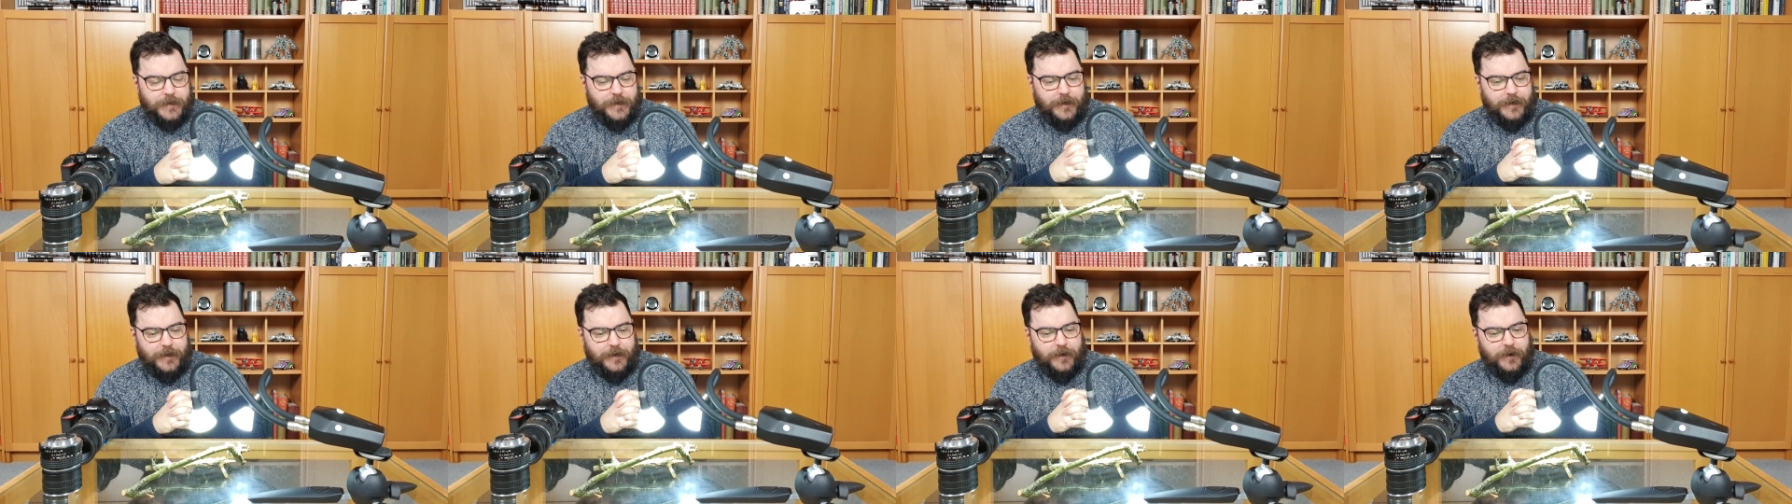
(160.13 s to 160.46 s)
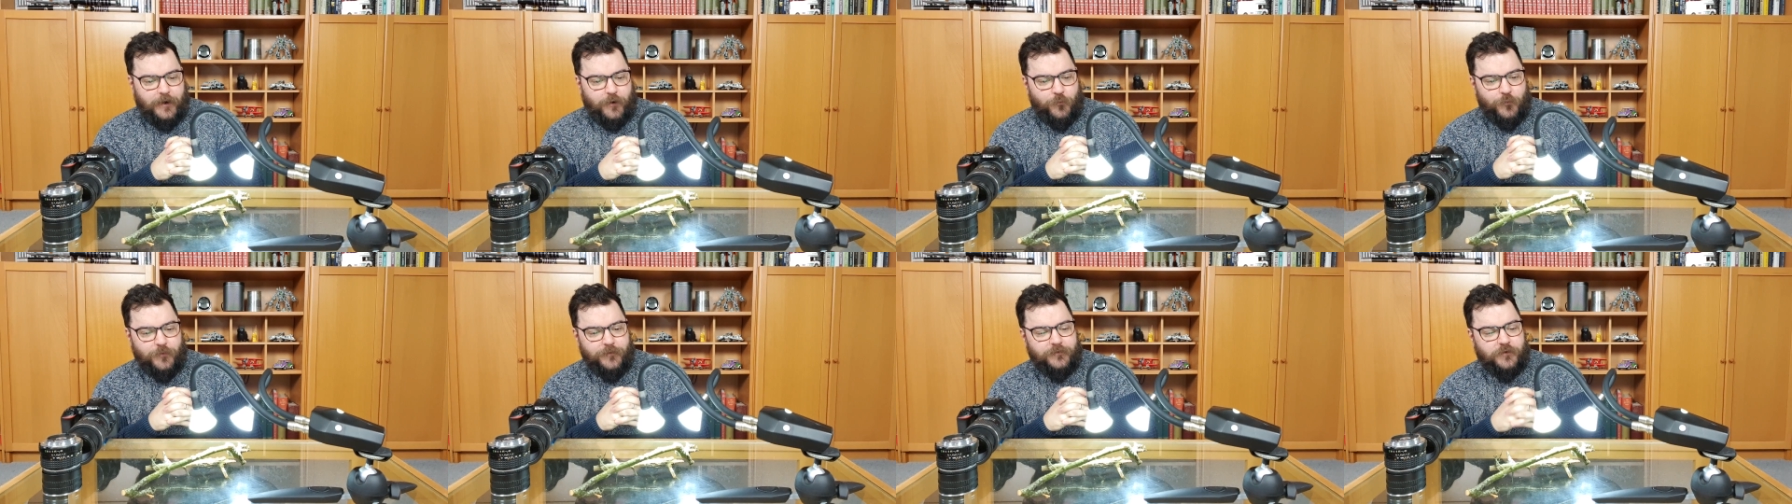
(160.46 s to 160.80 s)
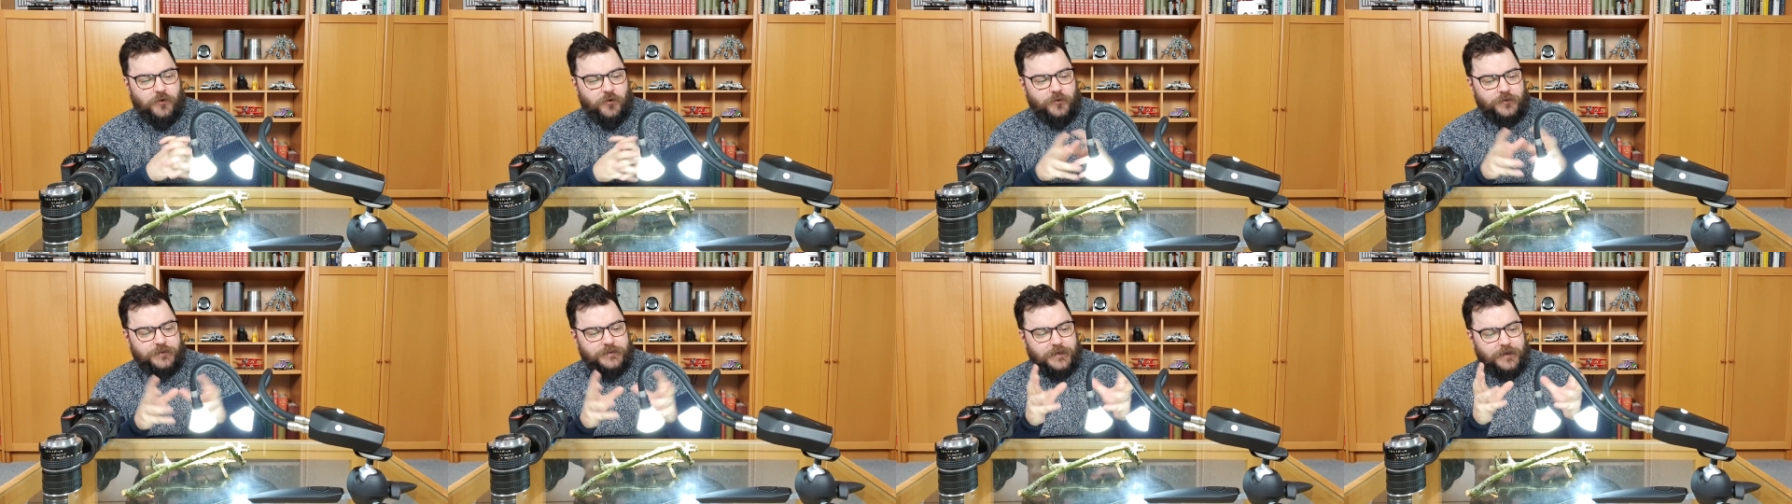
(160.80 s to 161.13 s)
Uh, we've
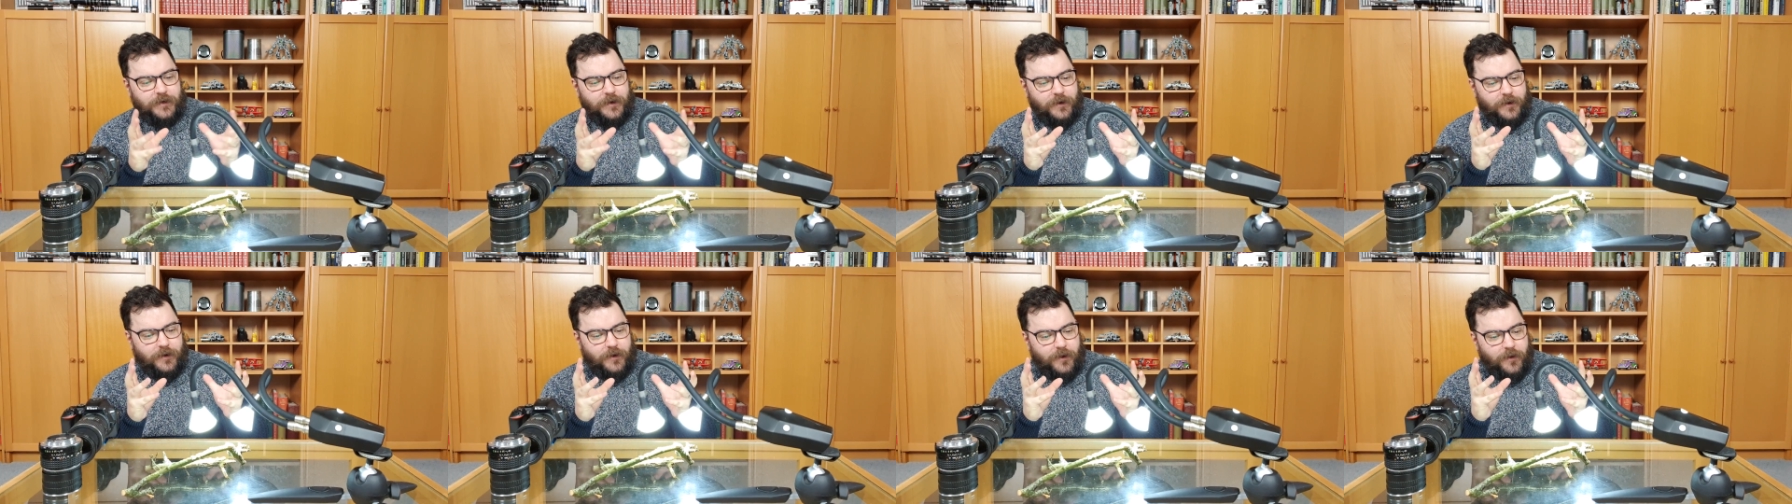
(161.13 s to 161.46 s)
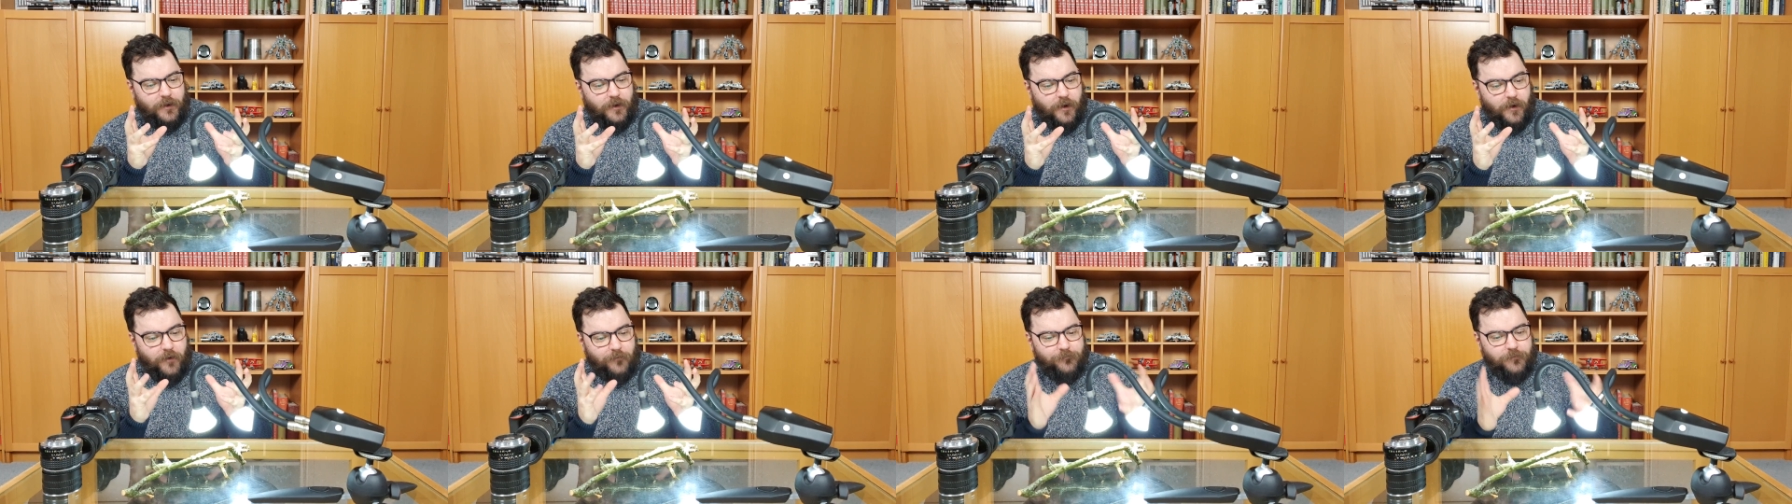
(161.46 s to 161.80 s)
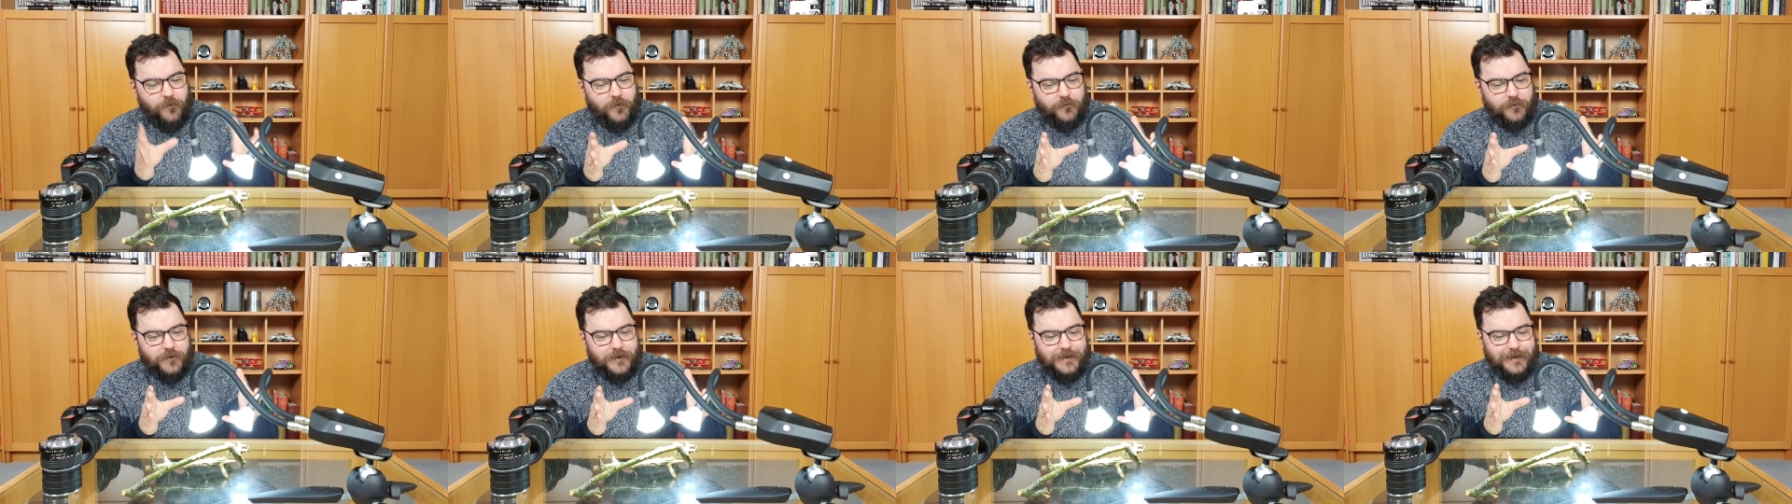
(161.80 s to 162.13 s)
got uh, a
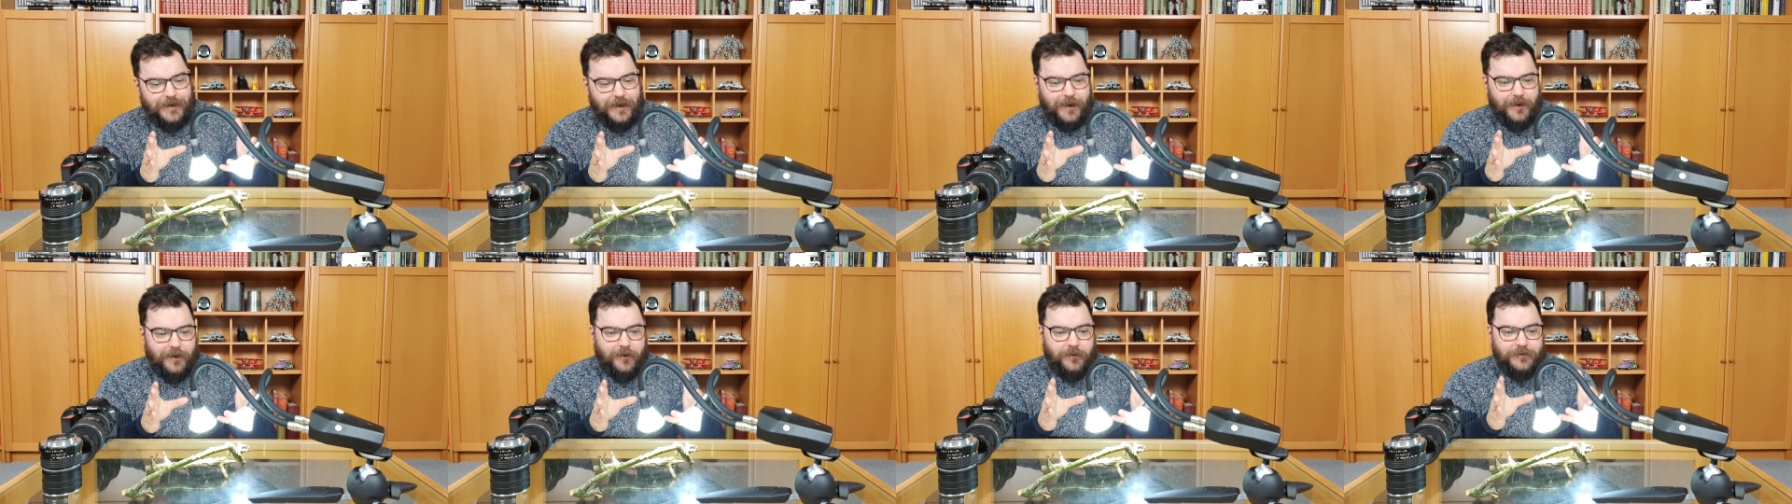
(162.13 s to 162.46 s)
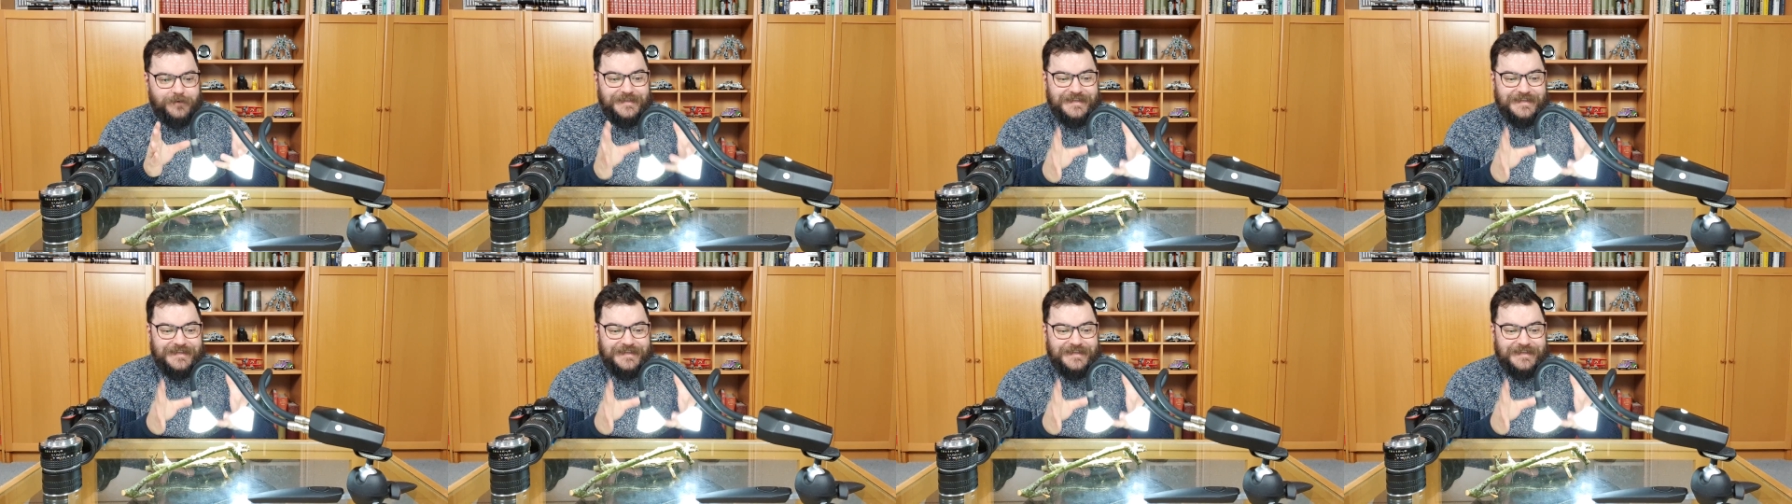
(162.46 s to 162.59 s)
very uh,